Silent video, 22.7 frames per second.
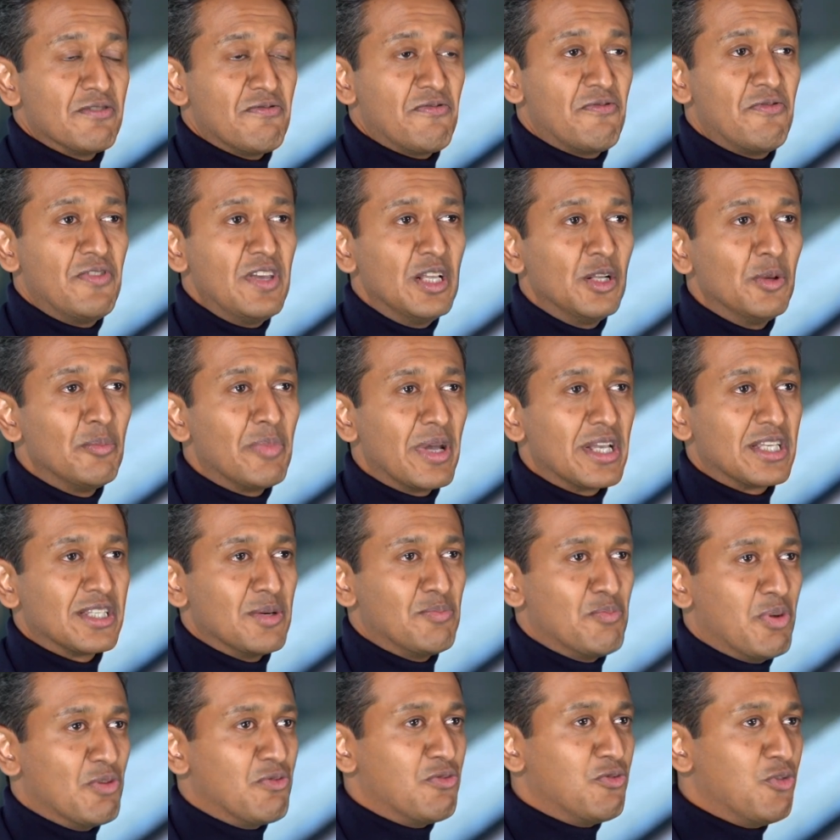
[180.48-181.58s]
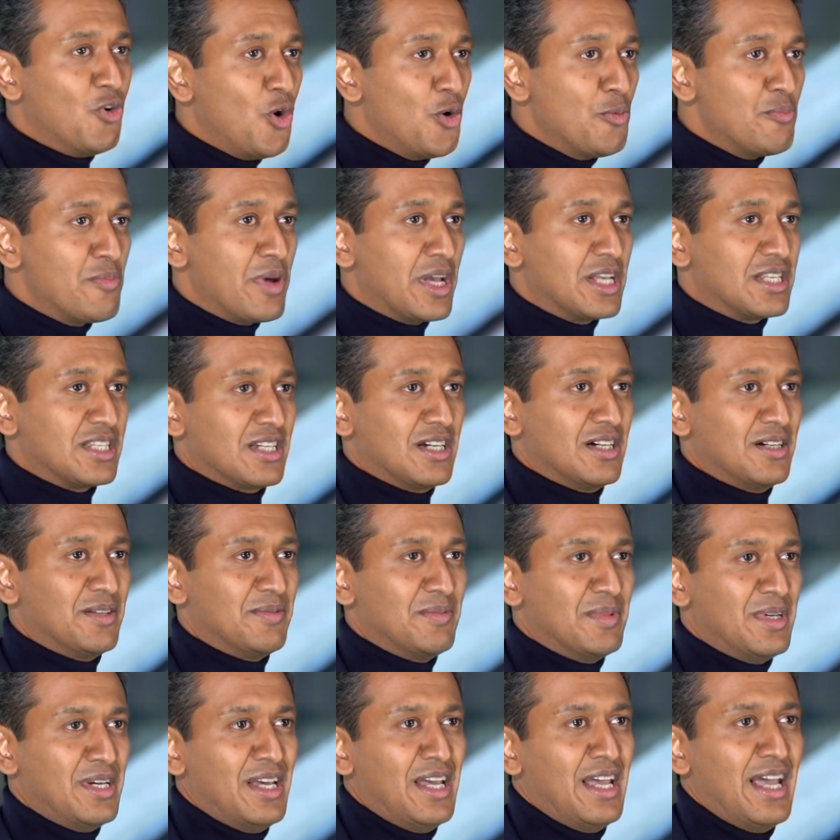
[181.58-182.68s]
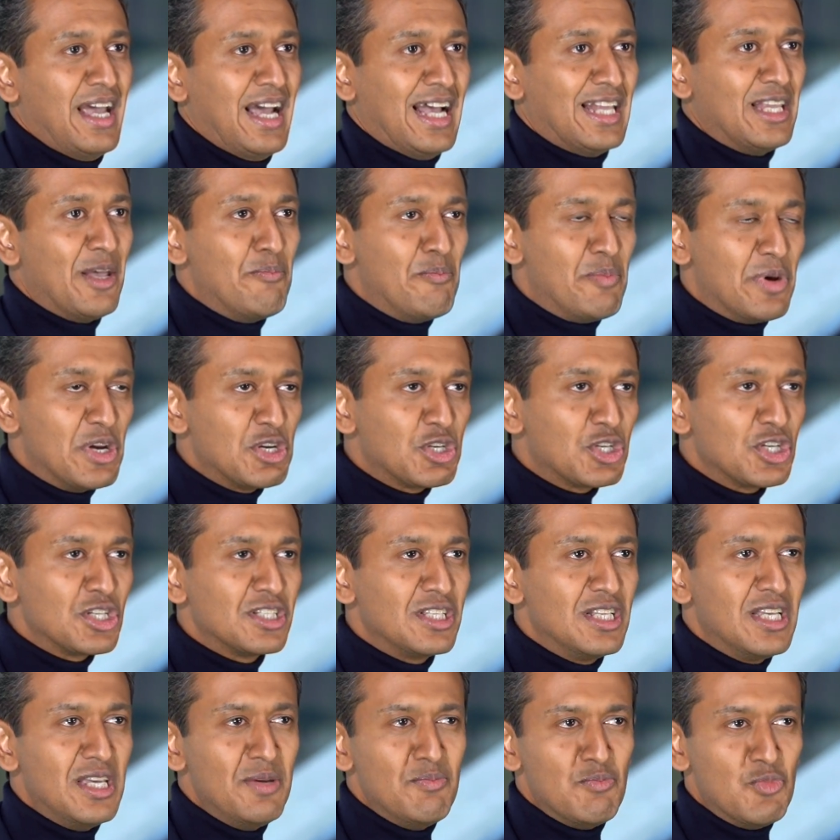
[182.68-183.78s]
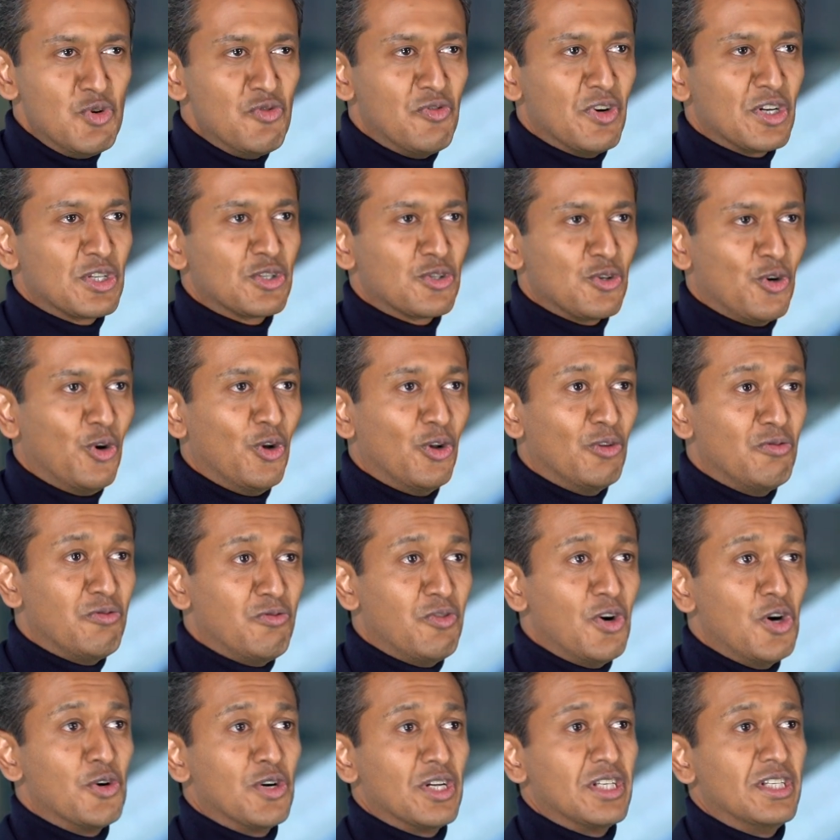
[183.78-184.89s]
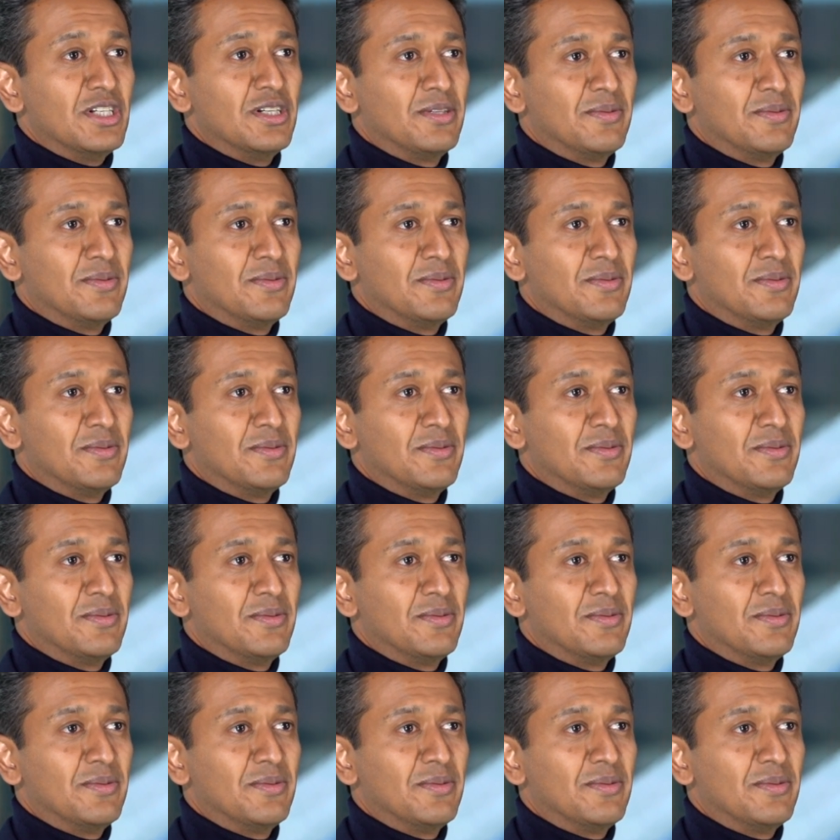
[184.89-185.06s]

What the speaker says: feel better, perform better, and ambitiously move us all forward.